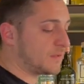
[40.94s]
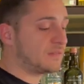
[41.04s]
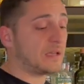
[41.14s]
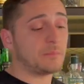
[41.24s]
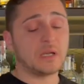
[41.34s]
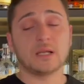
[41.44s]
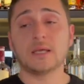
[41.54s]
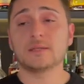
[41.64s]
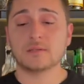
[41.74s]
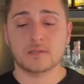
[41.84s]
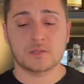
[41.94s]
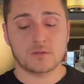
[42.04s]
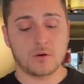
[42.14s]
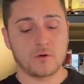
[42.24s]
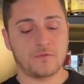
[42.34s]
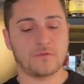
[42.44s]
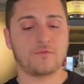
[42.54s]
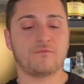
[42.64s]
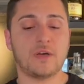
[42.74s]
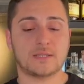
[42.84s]
10 milliliters of
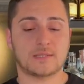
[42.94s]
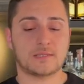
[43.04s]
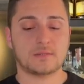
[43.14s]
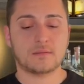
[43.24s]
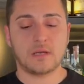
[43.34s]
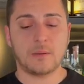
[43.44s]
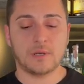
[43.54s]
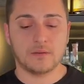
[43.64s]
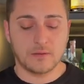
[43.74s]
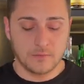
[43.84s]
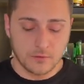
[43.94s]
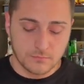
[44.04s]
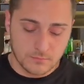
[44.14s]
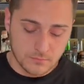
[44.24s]
Vetz Aperitivo